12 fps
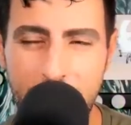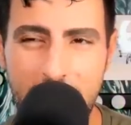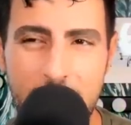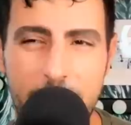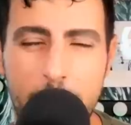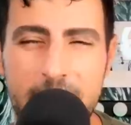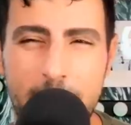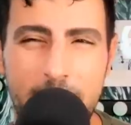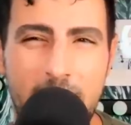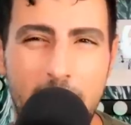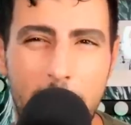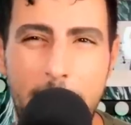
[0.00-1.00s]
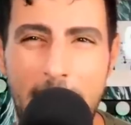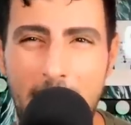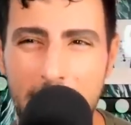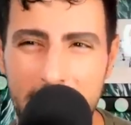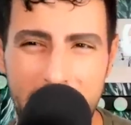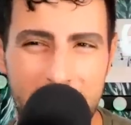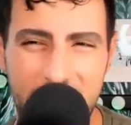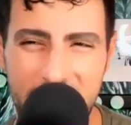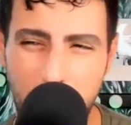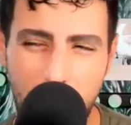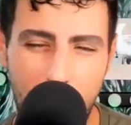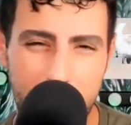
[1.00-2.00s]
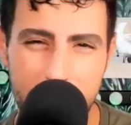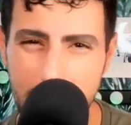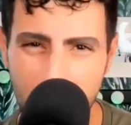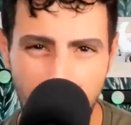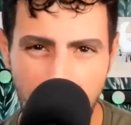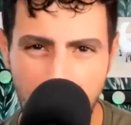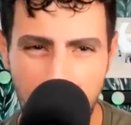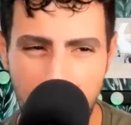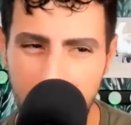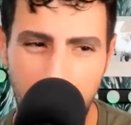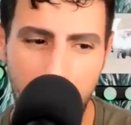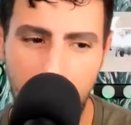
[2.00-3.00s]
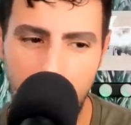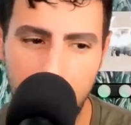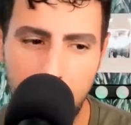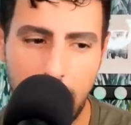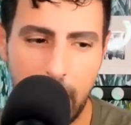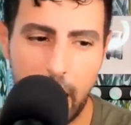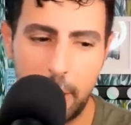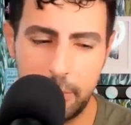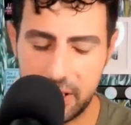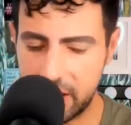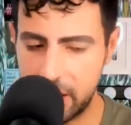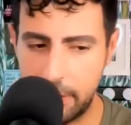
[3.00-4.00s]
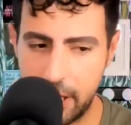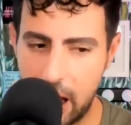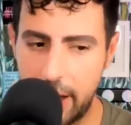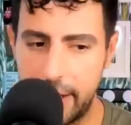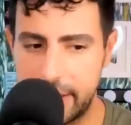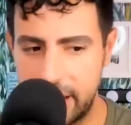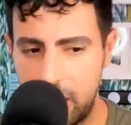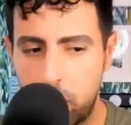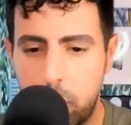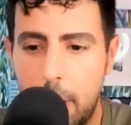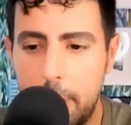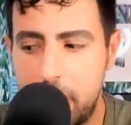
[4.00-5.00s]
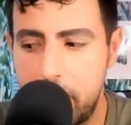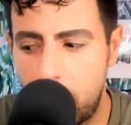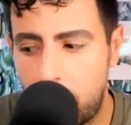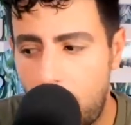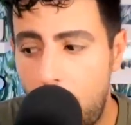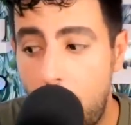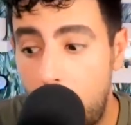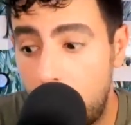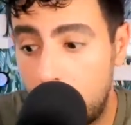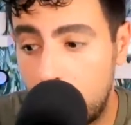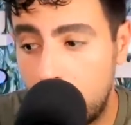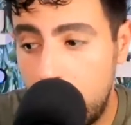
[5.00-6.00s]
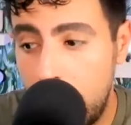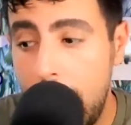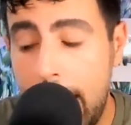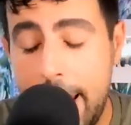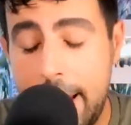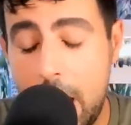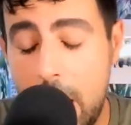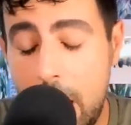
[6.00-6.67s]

there was something about it that just rubbed me wrong. I don't know. I'm just going to be honest. It rubbed me wrong. And